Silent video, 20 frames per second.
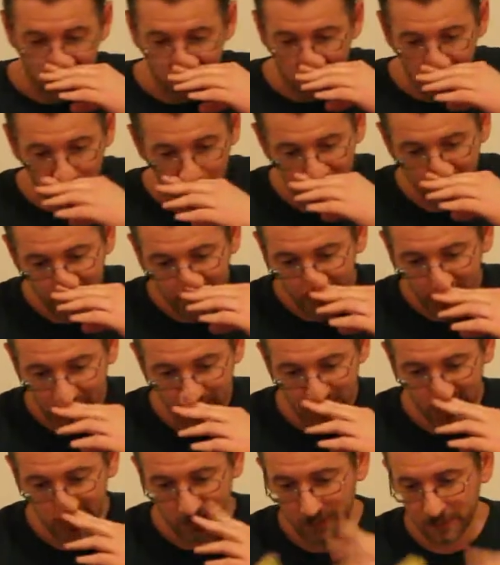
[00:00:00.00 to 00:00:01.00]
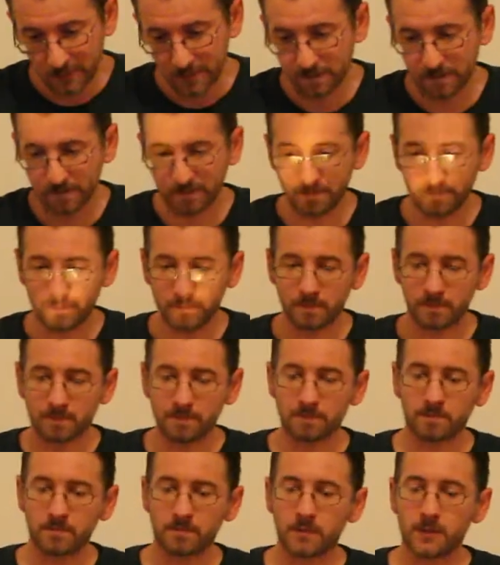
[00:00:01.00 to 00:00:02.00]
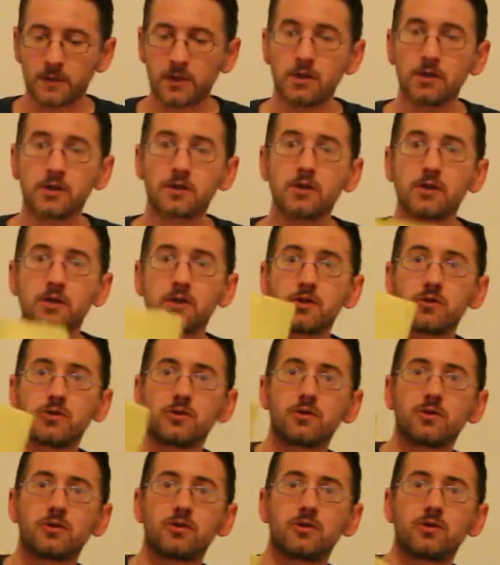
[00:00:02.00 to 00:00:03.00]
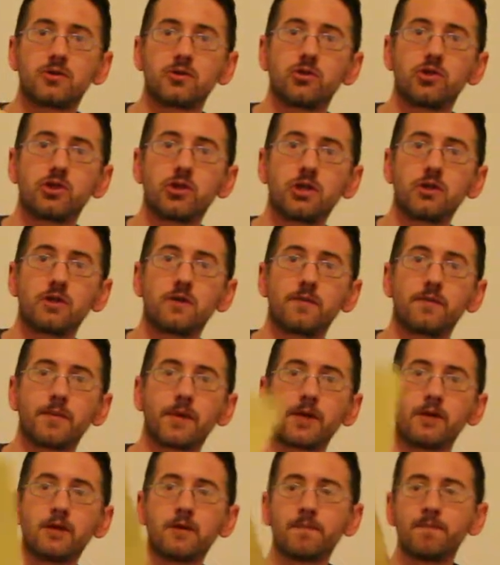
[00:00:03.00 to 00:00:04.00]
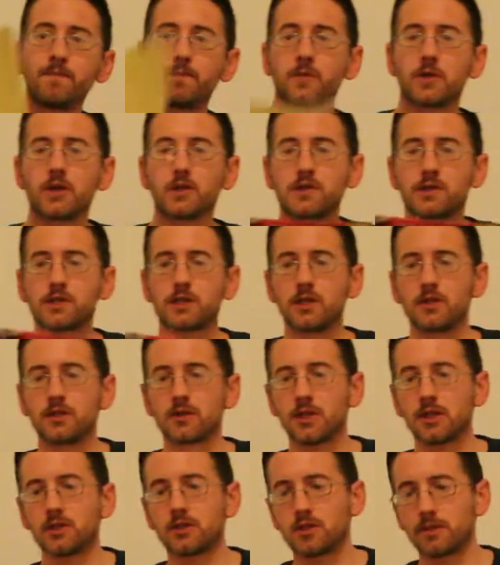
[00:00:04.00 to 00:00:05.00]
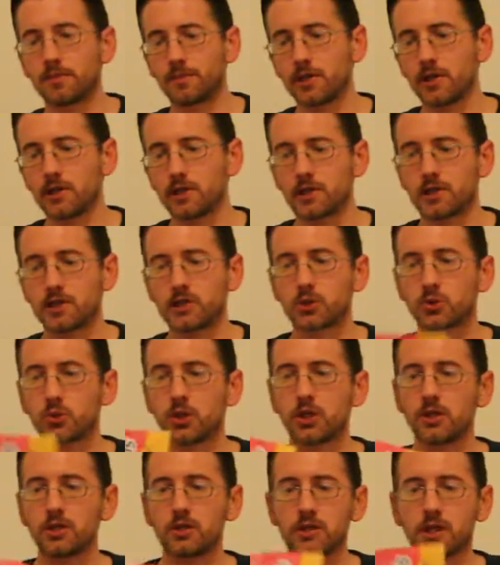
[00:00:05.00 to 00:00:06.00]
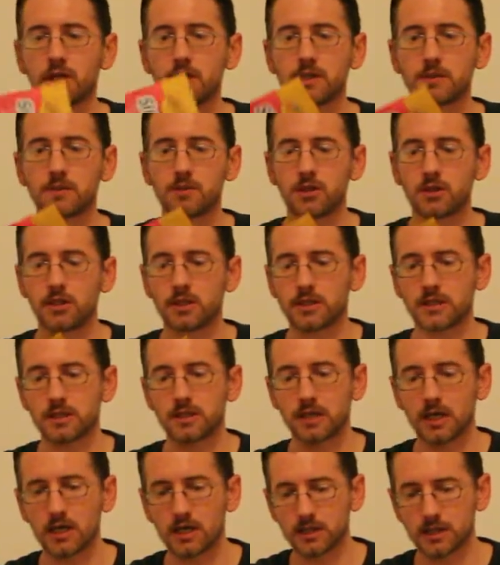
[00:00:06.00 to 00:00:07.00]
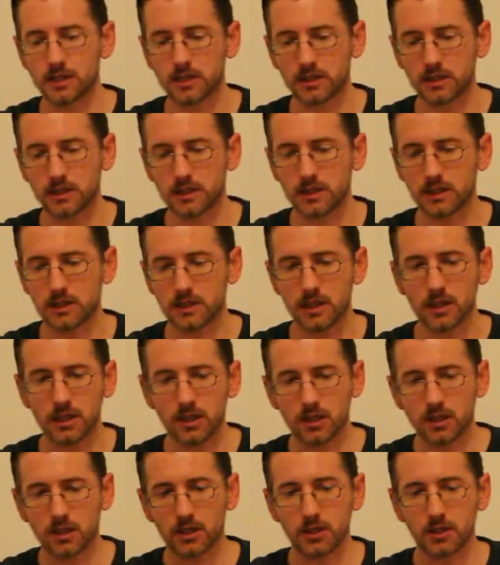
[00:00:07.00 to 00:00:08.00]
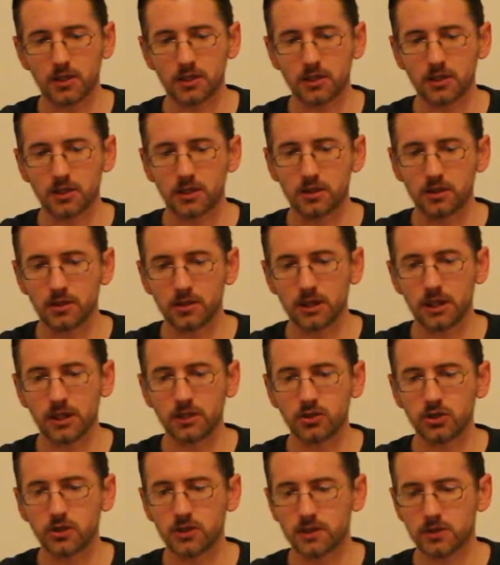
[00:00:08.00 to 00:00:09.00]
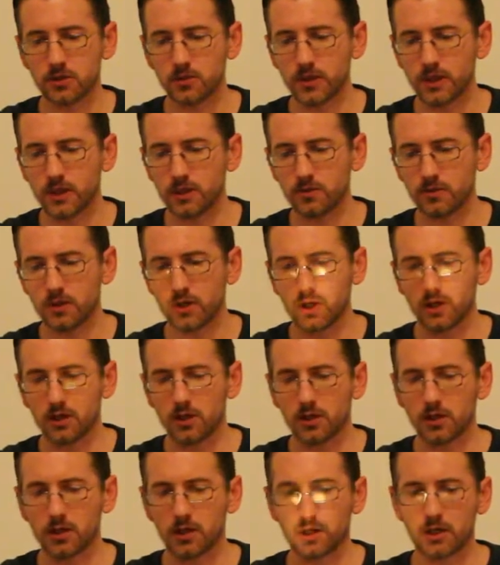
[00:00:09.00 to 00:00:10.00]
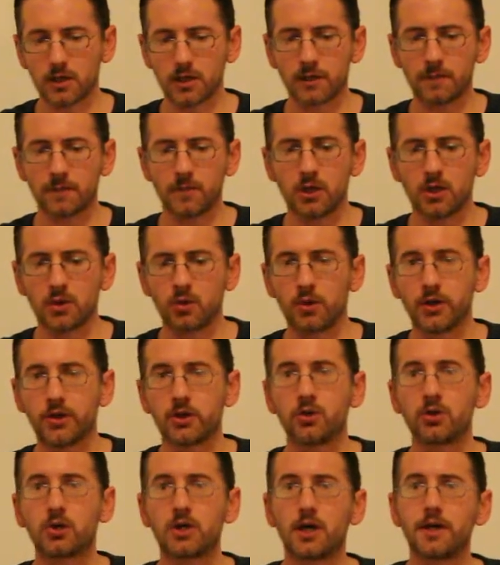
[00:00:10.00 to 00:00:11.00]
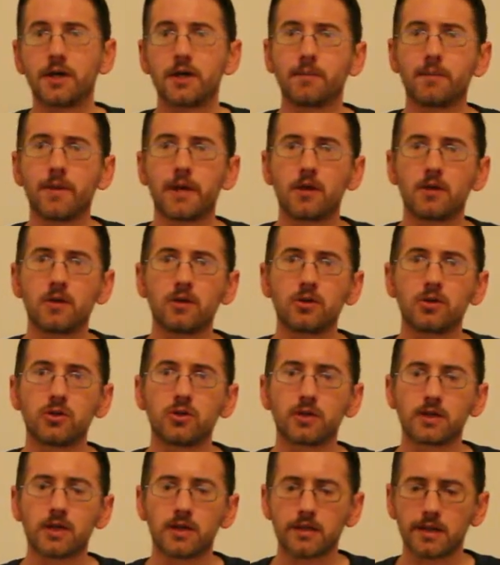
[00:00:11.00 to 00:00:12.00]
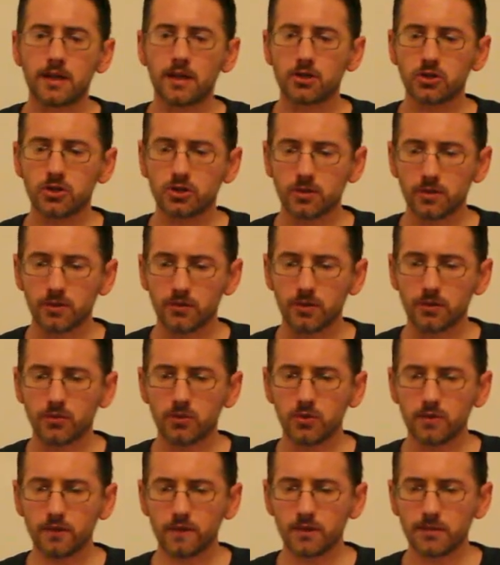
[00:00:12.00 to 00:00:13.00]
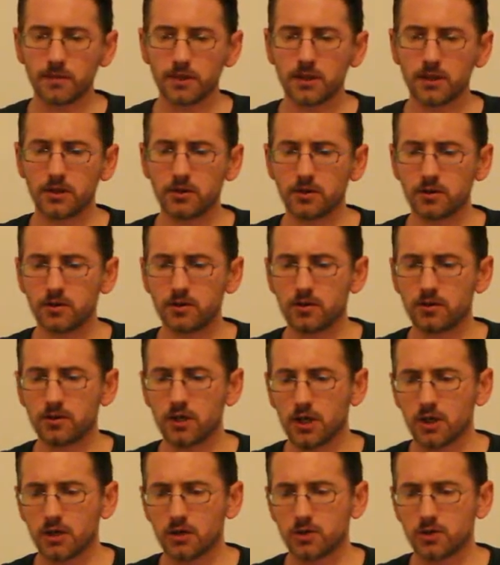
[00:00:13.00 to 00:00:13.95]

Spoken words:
Okay, so there's our sheet of metal. It's still not completely straight. That is because it has these edges around. When you're cutting metal, you're not actually removing material.